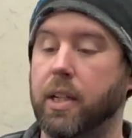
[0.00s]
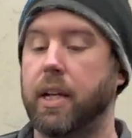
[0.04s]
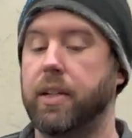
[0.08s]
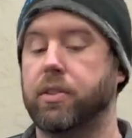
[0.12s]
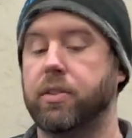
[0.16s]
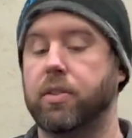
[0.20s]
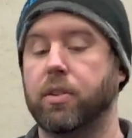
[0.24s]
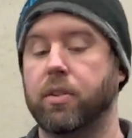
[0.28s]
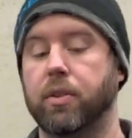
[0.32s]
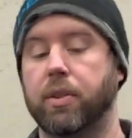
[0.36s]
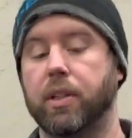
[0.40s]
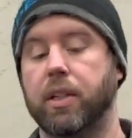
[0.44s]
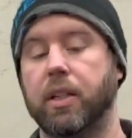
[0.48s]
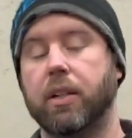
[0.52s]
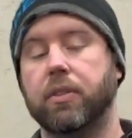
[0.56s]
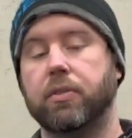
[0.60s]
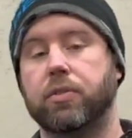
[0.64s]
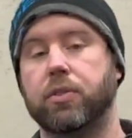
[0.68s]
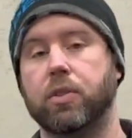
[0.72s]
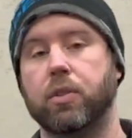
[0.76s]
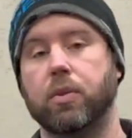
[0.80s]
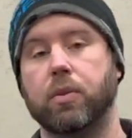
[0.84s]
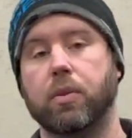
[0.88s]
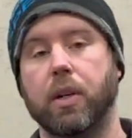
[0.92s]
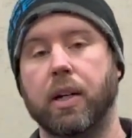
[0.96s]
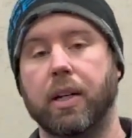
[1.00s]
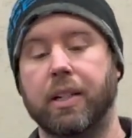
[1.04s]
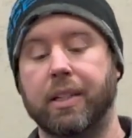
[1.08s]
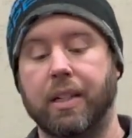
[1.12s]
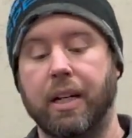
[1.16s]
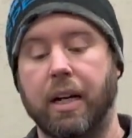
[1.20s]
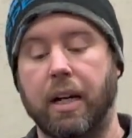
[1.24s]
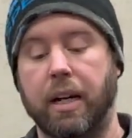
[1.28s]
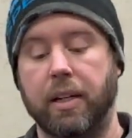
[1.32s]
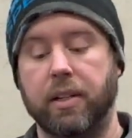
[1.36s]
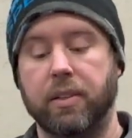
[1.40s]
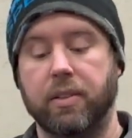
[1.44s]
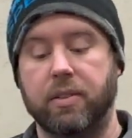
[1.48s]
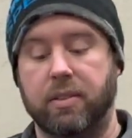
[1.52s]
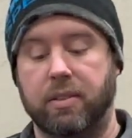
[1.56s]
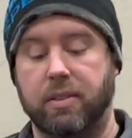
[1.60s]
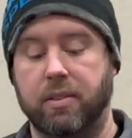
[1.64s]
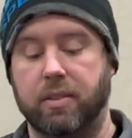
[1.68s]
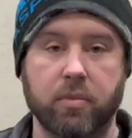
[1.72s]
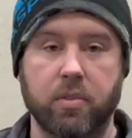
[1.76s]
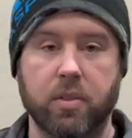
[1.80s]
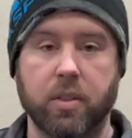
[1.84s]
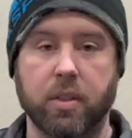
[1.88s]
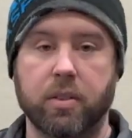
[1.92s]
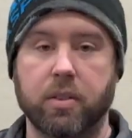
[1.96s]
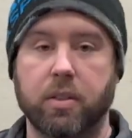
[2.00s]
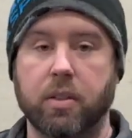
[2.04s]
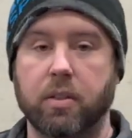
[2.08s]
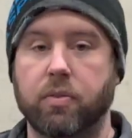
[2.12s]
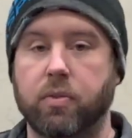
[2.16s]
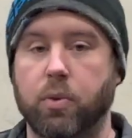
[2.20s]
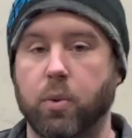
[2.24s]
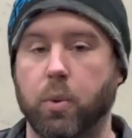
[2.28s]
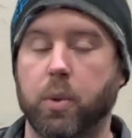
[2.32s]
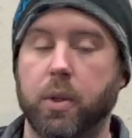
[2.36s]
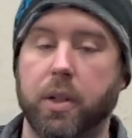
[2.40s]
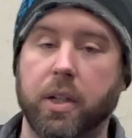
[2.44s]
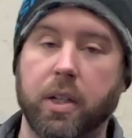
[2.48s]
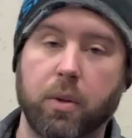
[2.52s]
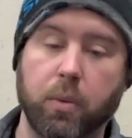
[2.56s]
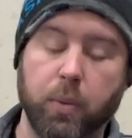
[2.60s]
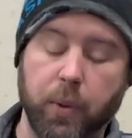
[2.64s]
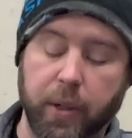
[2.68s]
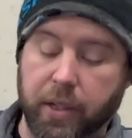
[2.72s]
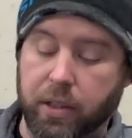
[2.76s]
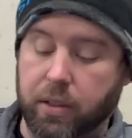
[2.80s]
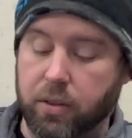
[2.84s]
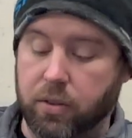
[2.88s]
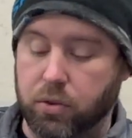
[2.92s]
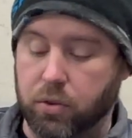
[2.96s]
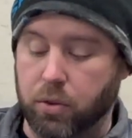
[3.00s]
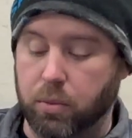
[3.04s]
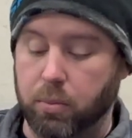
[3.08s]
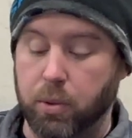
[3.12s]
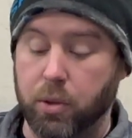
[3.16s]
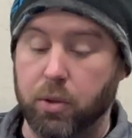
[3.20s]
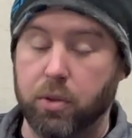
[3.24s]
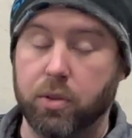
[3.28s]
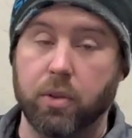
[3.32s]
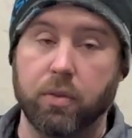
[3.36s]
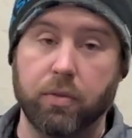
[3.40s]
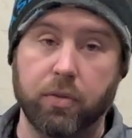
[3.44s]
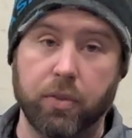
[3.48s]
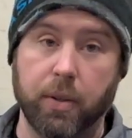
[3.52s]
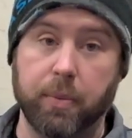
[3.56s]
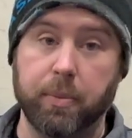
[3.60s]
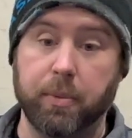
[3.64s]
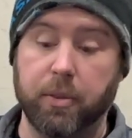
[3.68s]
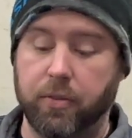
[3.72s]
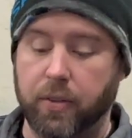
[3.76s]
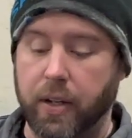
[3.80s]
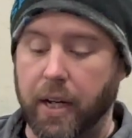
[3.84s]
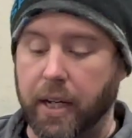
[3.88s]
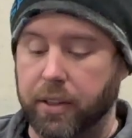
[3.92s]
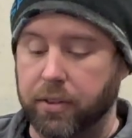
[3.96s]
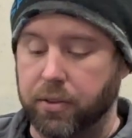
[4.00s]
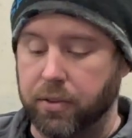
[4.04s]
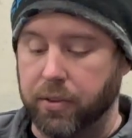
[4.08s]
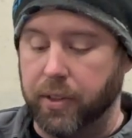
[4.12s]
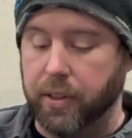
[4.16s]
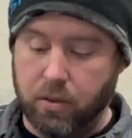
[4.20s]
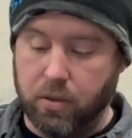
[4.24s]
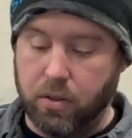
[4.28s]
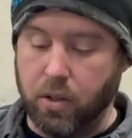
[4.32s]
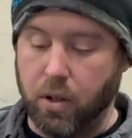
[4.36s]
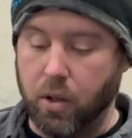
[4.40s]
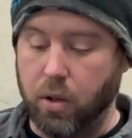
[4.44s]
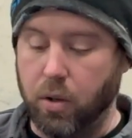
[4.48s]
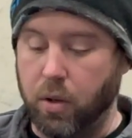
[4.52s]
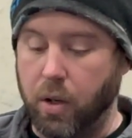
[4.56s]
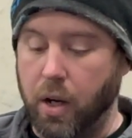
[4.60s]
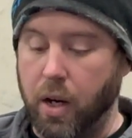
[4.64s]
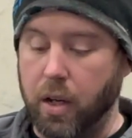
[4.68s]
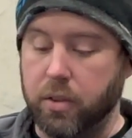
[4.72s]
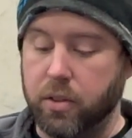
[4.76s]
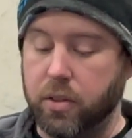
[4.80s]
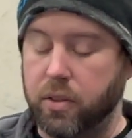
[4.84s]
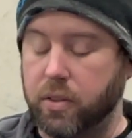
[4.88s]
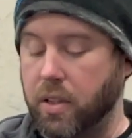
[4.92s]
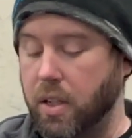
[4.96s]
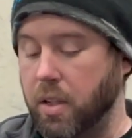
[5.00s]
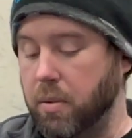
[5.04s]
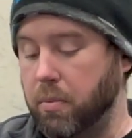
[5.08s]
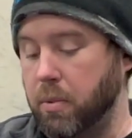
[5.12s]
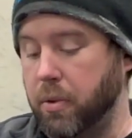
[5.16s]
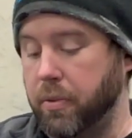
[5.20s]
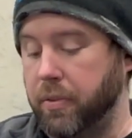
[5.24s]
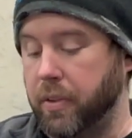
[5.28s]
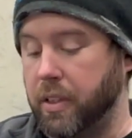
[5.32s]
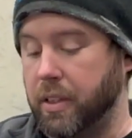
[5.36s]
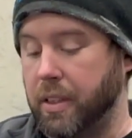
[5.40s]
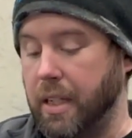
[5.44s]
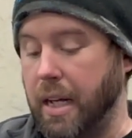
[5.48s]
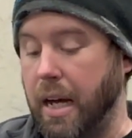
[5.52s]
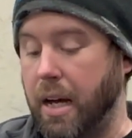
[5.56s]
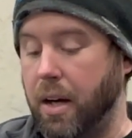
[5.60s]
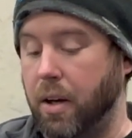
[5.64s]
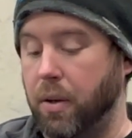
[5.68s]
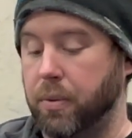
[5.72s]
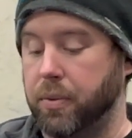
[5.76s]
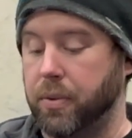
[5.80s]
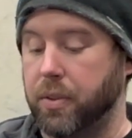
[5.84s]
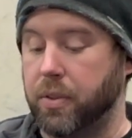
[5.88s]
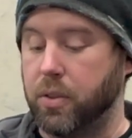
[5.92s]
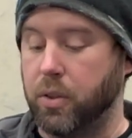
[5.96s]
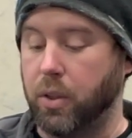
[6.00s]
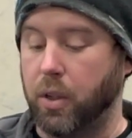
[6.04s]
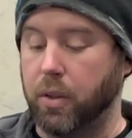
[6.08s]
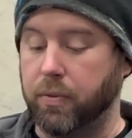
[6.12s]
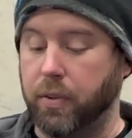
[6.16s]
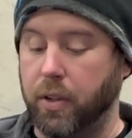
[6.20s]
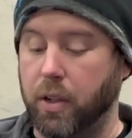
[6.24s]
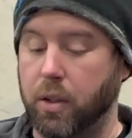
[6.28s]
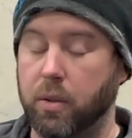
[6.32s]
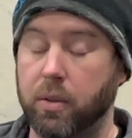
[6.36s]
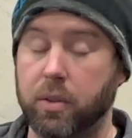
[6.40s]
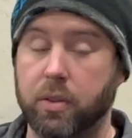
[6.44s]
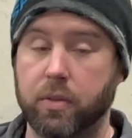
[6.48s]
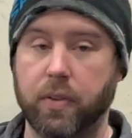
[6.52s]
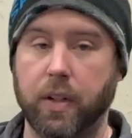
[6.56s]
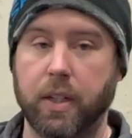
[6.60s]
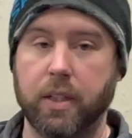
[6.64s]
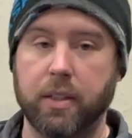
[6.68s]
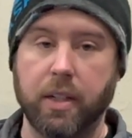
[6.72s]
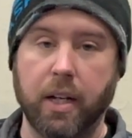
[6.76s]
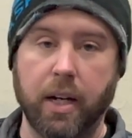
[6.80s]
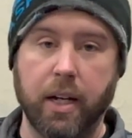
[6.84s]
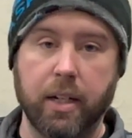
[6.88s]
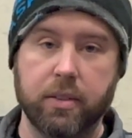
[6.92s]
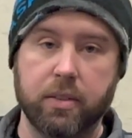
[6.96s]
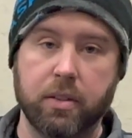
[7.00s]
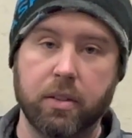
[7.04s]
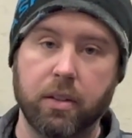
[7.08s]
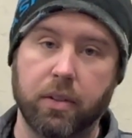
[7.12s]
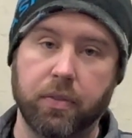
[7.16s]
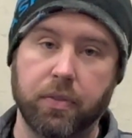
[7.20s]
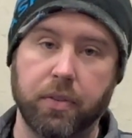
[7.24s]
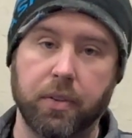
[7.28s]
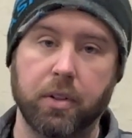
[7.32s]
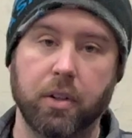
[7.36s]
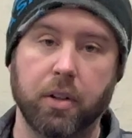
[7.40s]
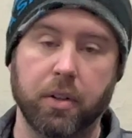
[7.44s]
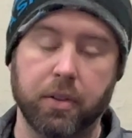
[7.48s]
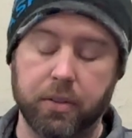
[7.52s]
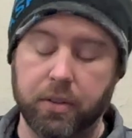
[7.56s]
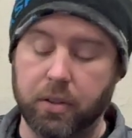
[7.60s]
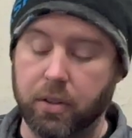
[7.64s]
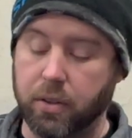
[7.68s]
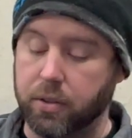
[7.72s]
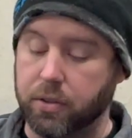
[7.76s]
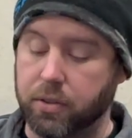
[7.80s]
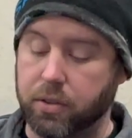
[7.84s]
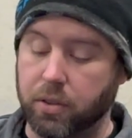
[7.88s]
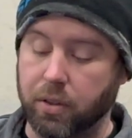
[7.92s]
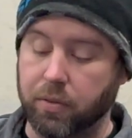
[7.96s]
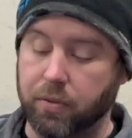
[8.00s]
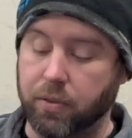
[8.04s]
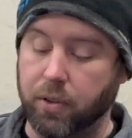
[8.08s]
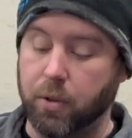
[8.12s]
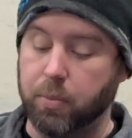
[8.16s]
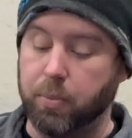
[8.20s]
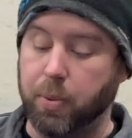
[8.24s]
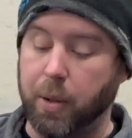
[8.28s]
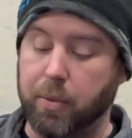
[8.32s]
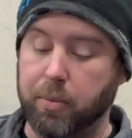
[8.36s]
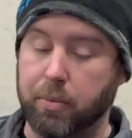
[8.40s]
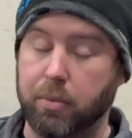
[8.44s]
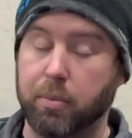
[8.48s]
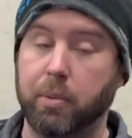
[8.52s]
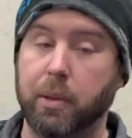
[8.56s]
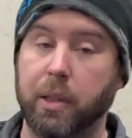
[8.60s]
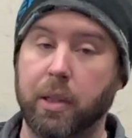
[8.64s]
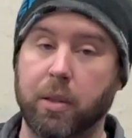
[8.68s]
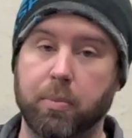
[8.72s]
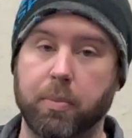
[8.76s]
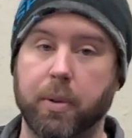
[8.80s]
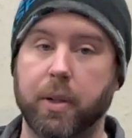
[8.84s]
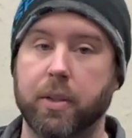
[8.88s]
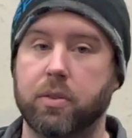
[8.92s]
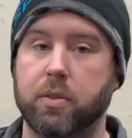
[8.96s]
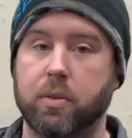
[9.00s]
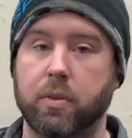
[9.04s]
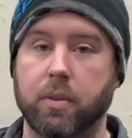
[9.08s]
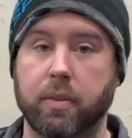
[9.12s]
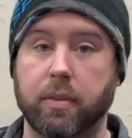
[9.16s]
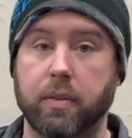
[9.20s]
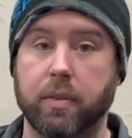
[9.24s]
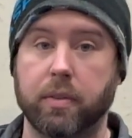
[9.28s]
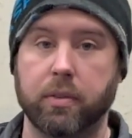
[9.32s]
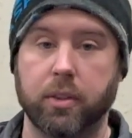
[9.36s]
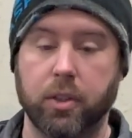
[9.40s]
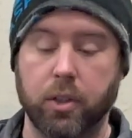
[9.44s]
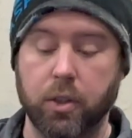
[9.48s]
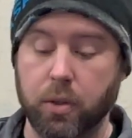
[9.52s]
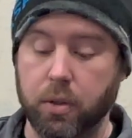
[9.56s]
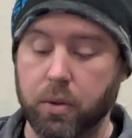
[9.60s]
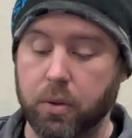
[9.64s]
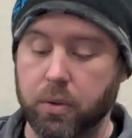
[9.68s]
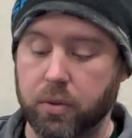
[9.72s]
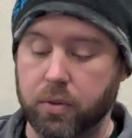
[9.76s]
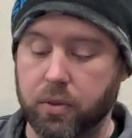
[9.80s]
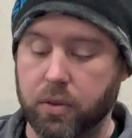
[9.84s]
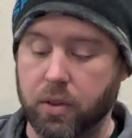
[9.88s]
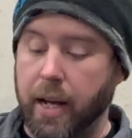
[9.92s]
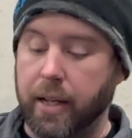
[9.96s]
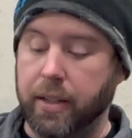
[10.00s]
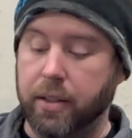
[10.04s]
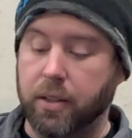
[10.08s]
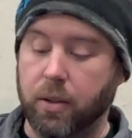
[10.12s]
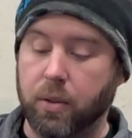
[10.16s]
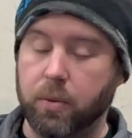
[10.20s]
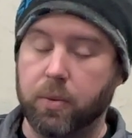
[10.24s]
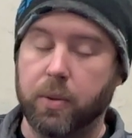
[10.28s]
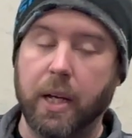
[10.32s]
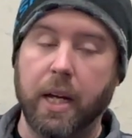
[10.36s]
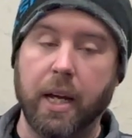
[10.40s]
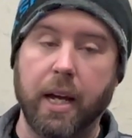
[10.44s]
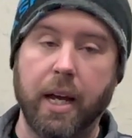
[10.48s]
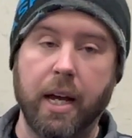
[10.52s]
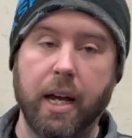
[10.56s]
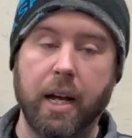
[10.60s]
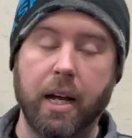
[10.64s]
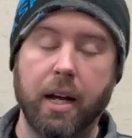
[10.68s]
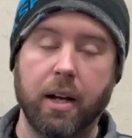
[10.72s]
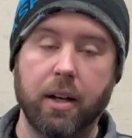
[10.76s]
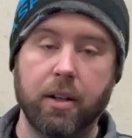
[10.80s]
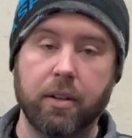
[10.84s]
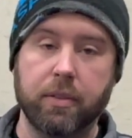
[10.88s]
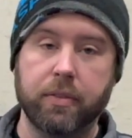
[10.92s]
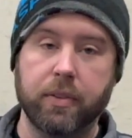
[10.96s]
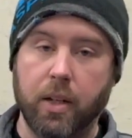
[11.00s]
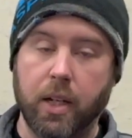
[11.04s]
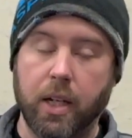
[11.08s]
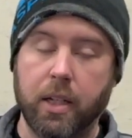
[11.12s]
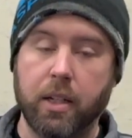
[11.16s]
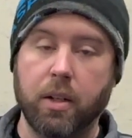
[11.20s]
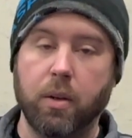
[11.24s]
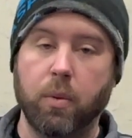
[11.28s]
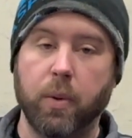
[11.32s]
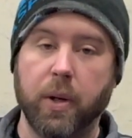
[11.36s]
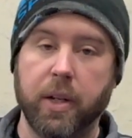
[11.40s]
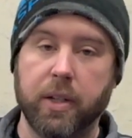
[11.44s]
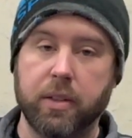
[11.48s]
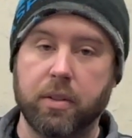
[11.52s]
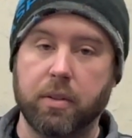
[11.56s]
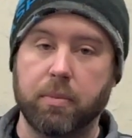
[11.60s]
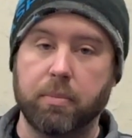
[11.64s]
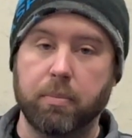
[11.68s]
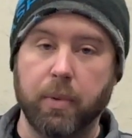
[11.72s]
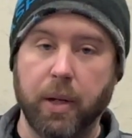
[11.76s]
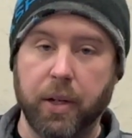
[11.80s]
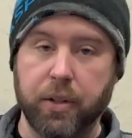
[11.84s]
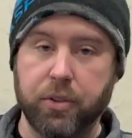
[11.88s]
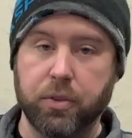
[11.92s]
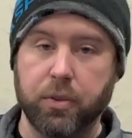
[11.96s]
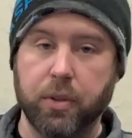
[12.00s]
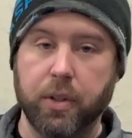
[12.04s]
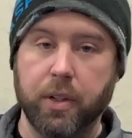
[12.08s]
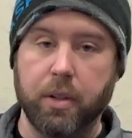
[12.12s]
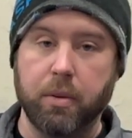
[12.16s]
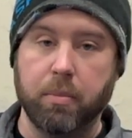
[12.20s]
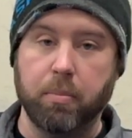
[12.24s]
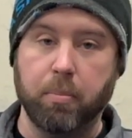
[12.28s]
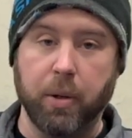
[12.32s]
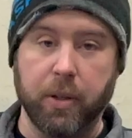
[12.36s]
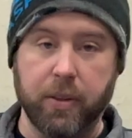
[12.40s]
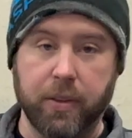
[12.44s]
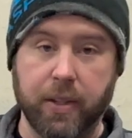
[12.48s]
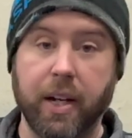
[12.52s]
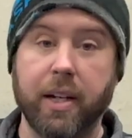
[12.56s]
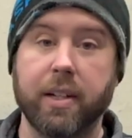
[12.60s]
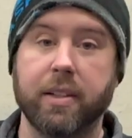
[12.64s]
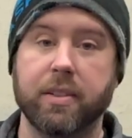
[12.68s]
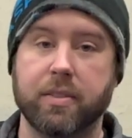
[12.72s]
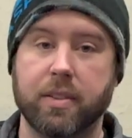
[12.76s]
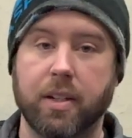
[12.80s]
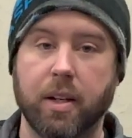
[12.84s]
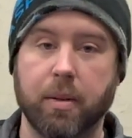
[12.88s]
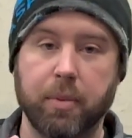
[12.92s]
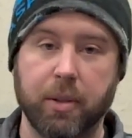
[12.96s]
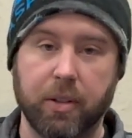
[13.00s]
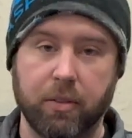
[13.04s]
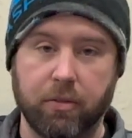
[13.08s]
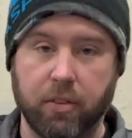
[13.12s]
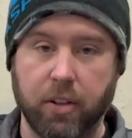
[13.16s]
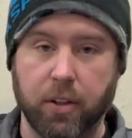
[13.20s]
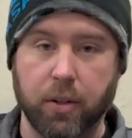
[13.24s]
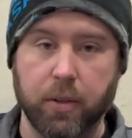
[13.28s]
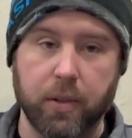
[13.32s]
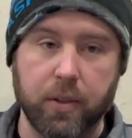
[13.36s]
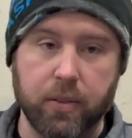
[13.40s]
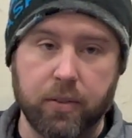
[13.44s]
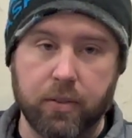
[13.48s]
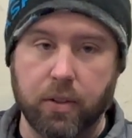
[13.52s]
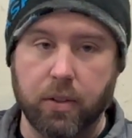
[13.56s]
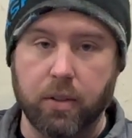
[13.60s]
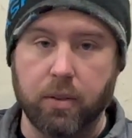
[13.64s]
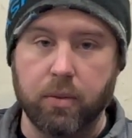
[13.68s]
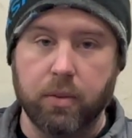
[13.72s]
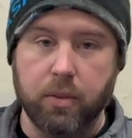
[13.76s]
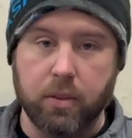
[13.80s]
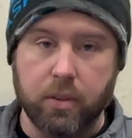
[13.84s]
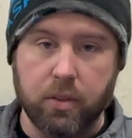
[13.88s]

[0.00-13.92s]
And so it gives you a nice 60-40 weight distribution from the factory. So I'll just keep moving down. The servo is fantastic for an RTR servo, probably the best one I've ever used. I don't have any way to measure it, but that is coming very soon.